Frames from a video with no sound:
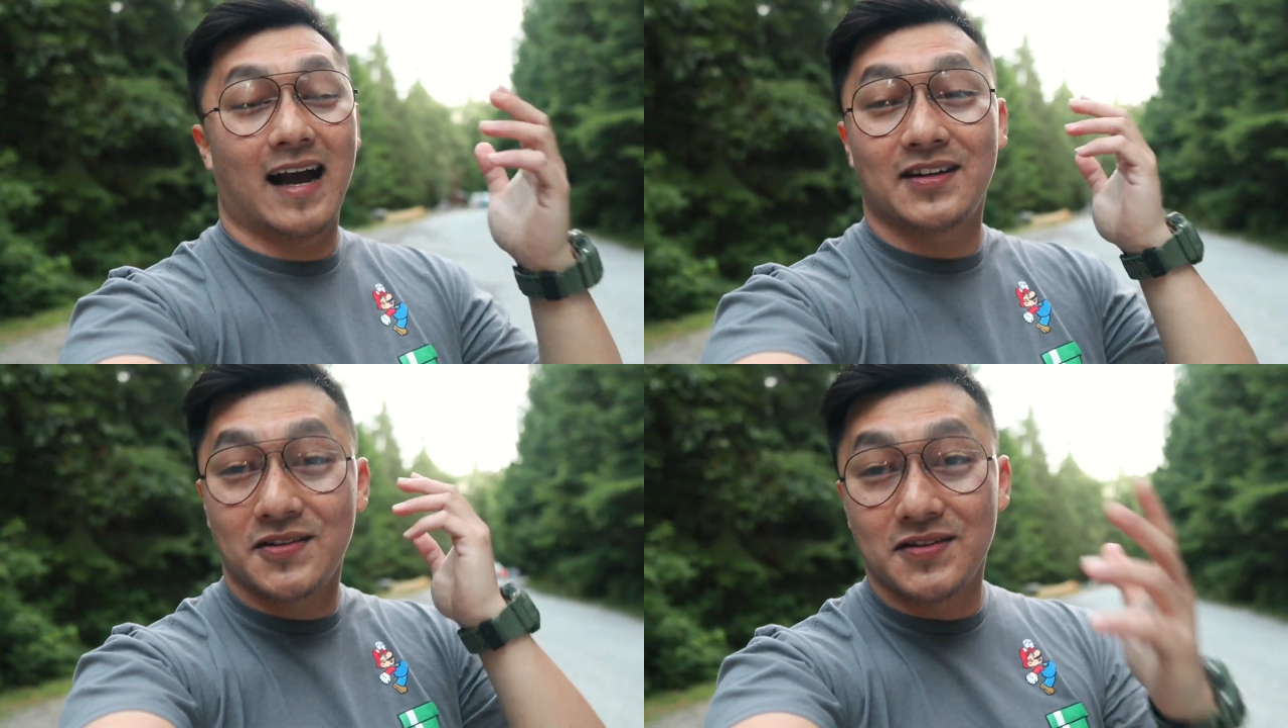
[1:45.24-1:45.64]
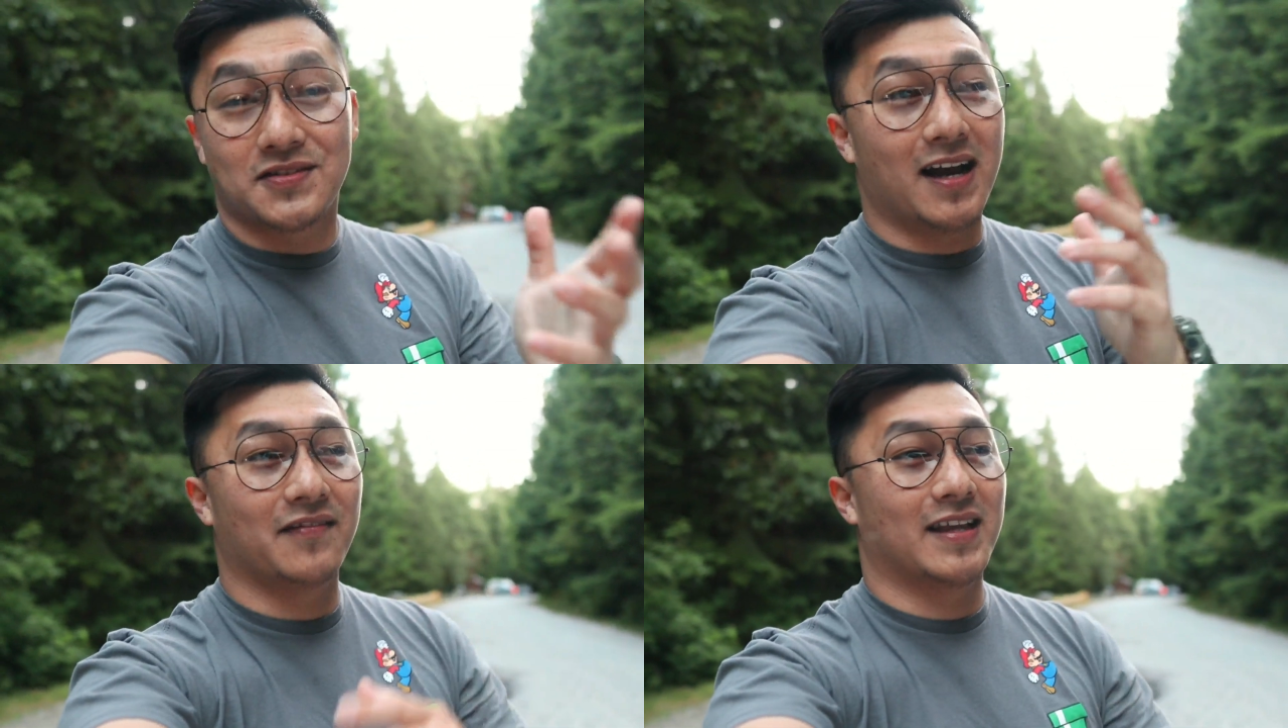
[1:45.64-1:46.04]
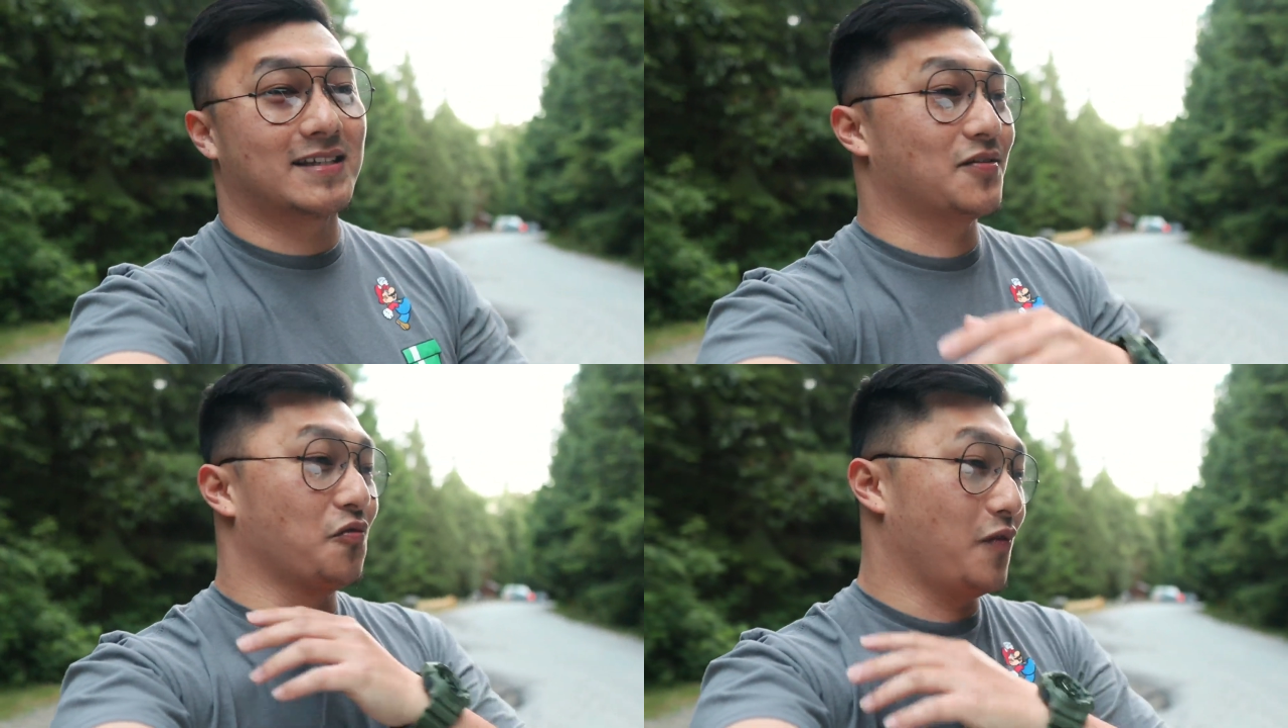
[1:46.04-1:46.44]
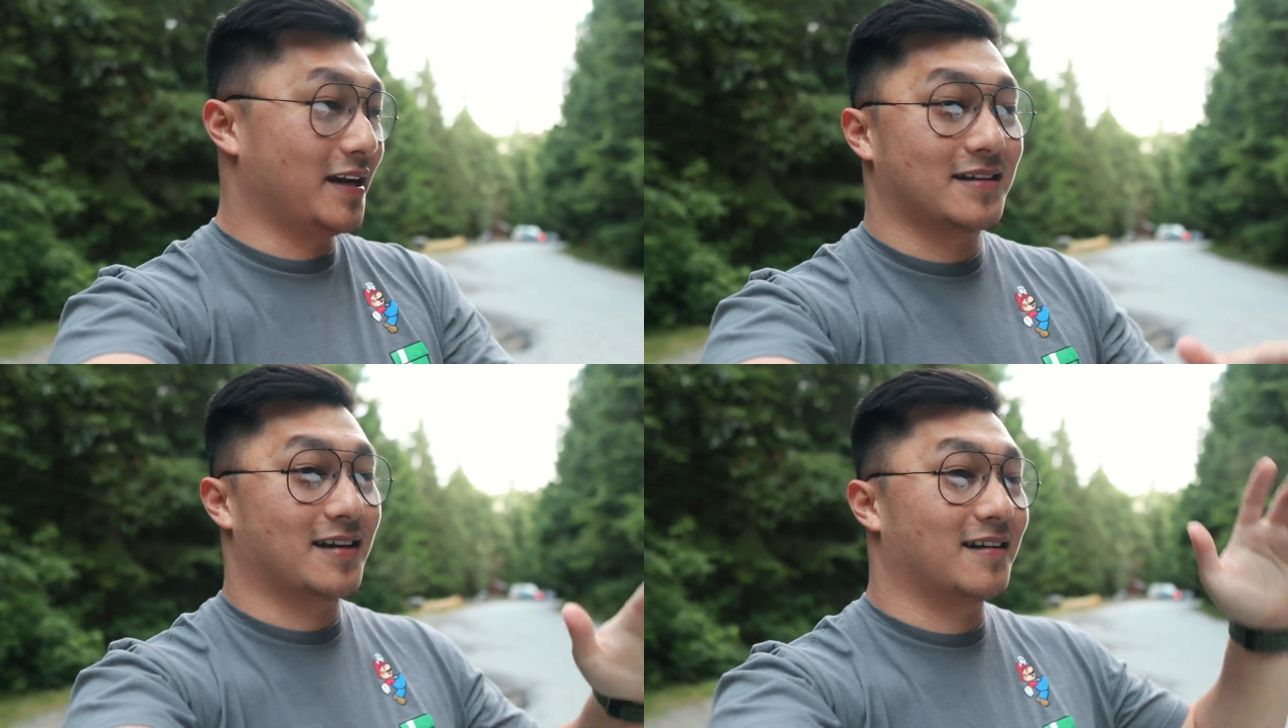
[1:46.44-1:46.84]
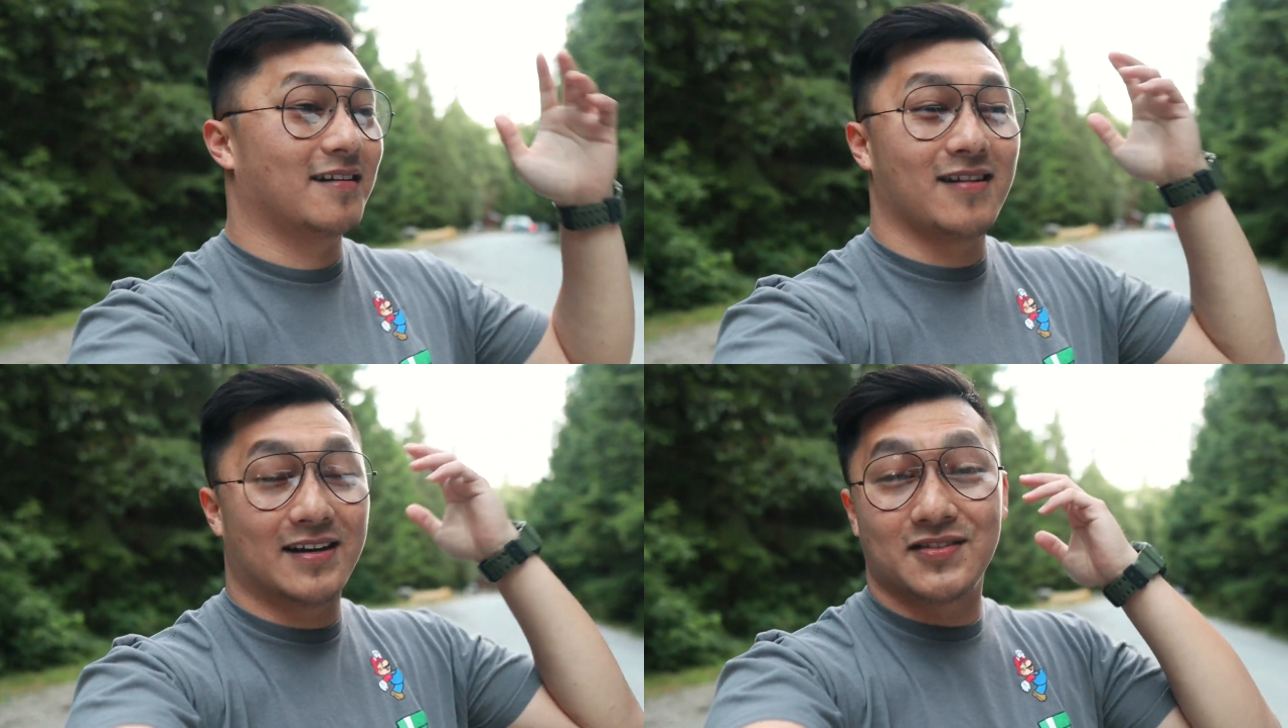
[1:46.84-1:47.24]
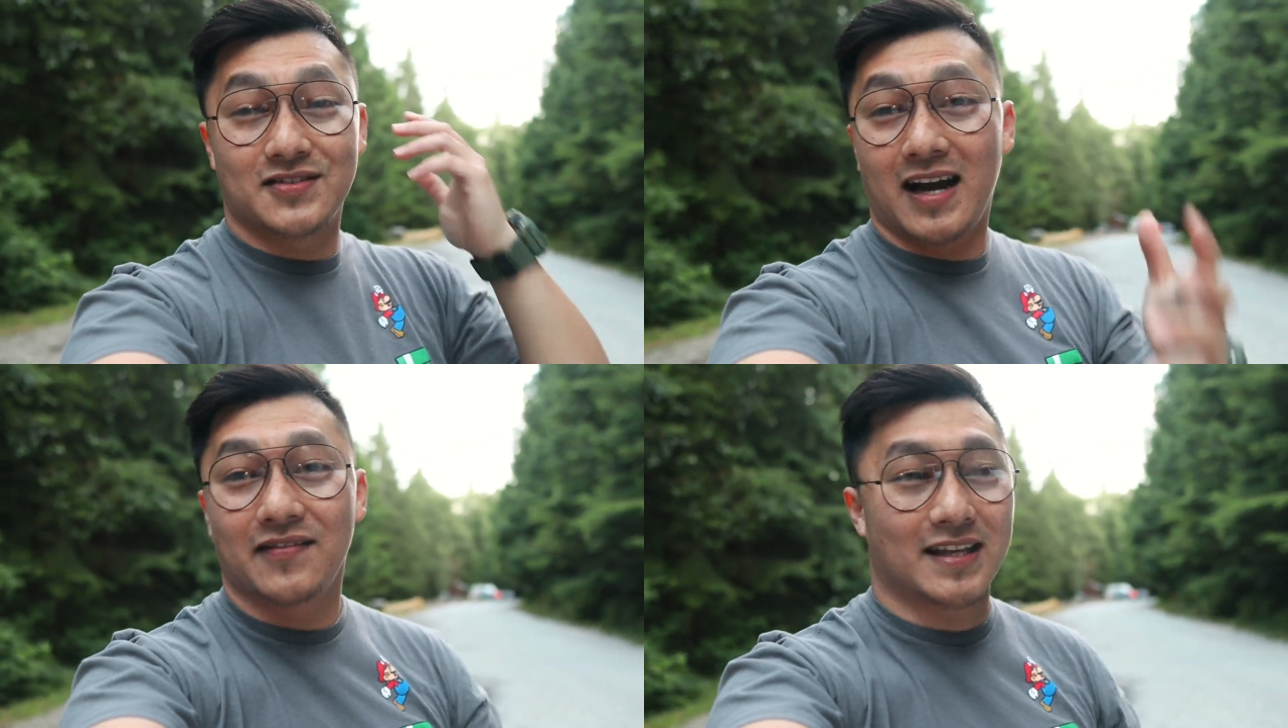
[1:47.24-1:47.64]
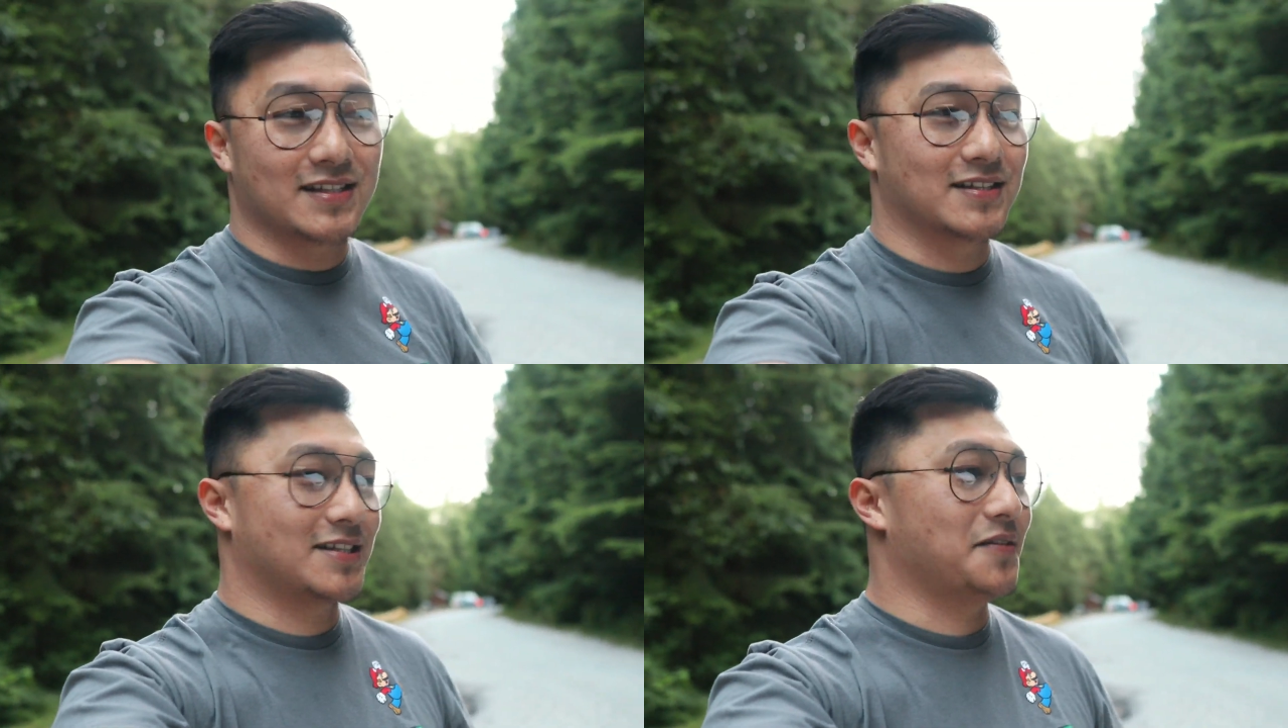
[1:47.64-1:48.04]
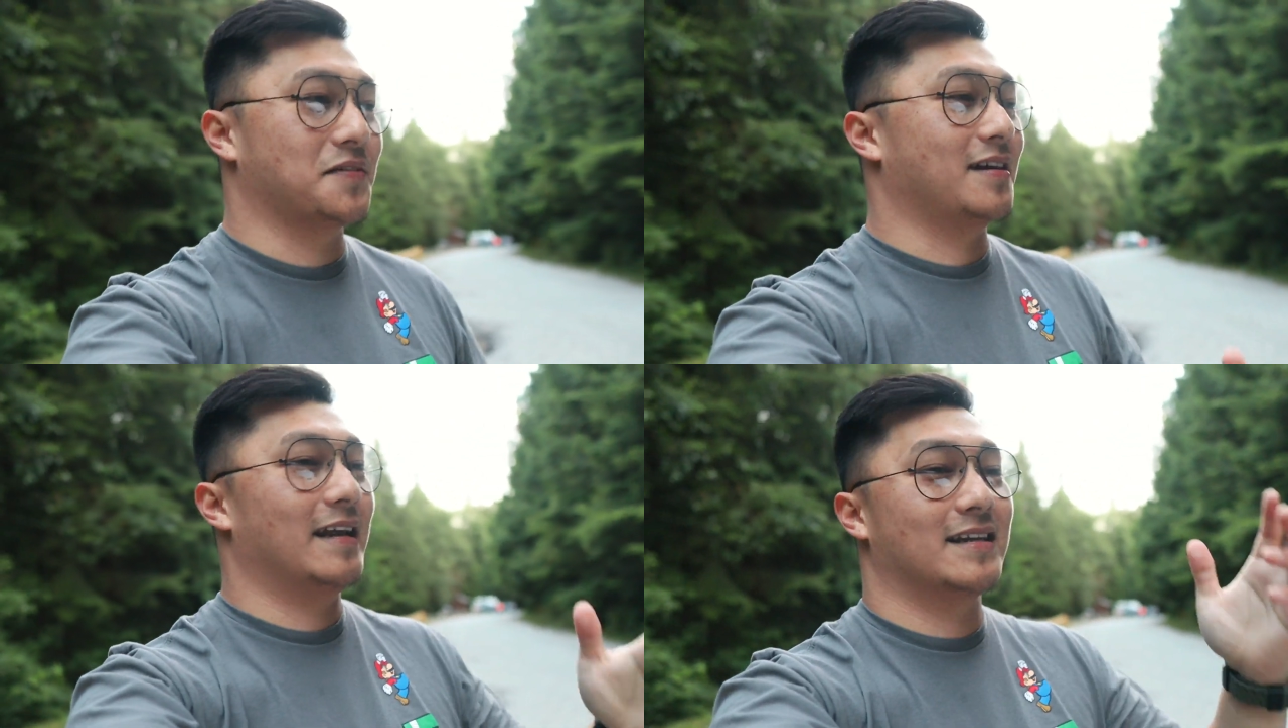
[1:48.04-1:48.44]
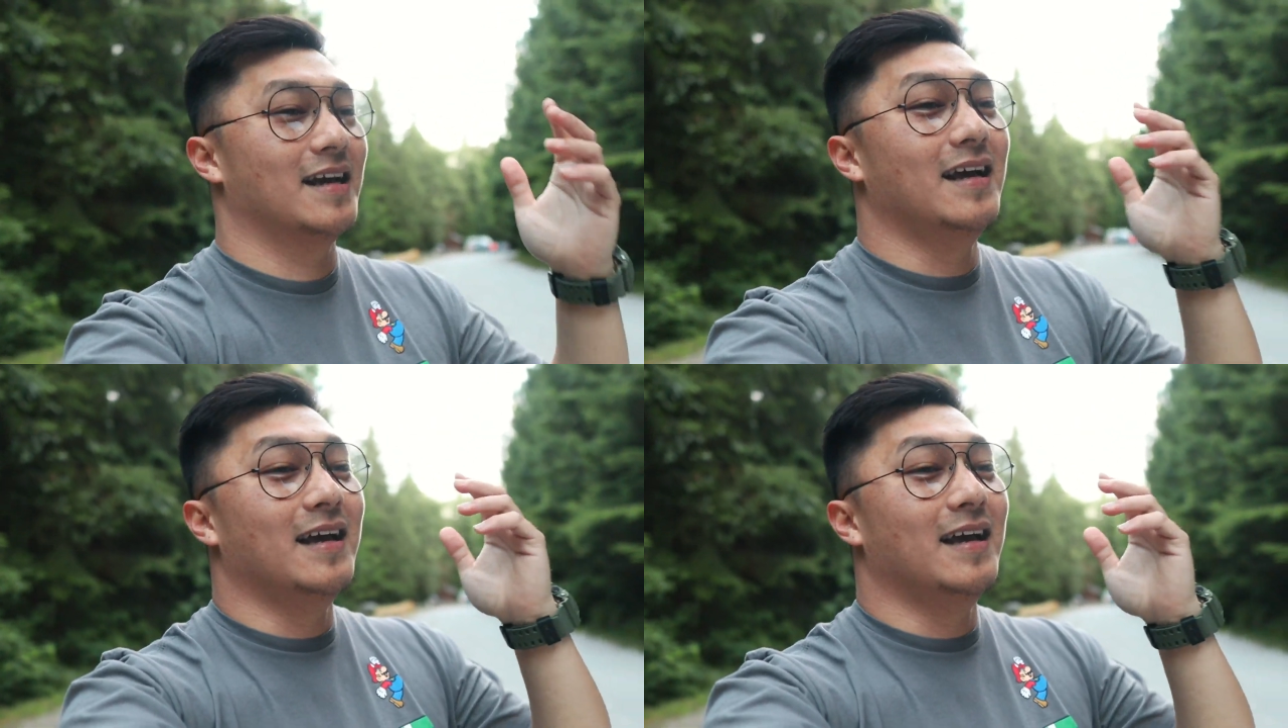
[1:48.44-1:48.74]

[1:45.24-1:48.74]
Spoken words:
I do drive this in winter, I do drive this in summer, and